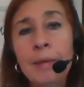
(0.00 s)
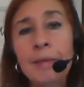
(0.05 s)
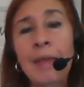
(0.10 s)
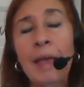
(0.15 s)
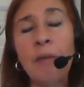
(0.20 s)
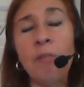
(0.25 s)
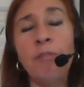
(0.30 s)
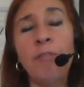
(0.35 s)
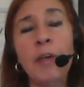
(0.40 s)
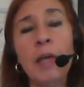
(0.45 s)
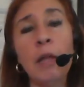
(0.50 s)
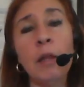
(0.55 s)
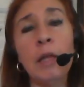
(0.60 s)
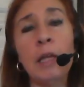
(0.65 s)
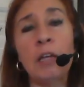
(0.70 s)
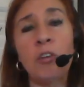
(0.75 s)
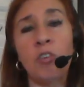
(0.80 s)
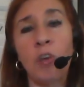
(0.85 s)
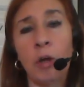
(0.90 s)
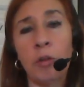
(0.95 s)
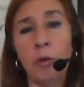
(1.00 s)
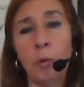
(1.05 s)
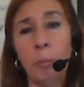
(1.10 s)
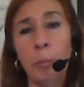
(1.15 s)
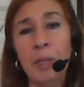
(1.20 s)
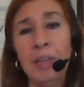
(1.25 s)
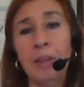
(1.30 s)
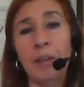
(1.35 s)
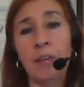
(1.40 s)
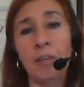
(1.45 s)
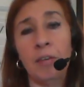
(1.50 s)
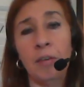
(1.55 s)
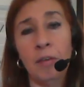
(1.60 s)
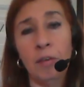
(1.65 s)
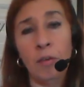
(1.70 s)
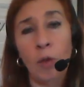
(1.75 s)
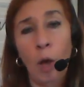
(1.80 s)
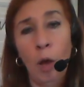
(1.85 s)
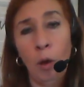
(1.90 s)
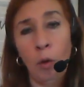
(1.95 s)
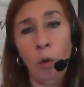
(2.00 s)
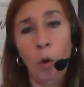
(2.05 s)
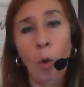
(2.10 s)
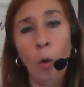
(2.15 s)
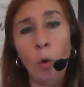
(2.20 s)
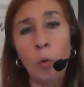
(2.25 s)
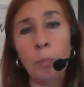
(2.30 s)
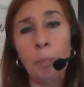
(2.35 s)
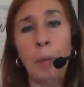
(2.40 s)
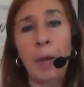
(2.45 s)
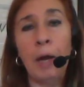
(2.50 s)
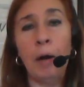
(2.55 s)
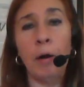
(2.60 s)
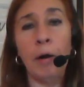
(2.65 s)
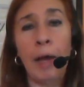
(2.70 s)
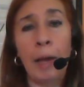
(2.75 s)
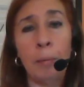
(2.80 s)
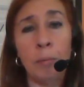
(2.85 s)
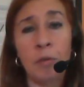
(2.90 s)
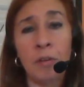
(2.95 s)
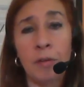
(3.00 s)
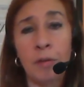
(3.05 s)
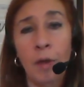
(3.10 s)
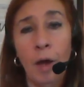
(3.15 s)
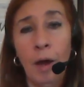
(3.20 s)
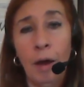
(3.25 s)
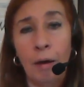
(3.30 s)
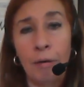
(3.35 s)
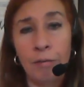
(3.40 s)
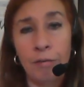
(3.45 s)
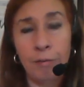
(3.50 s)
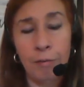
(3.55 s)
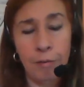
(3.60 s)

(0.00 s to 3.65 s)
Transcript: They feel each other, but this is all old paradigm stuff.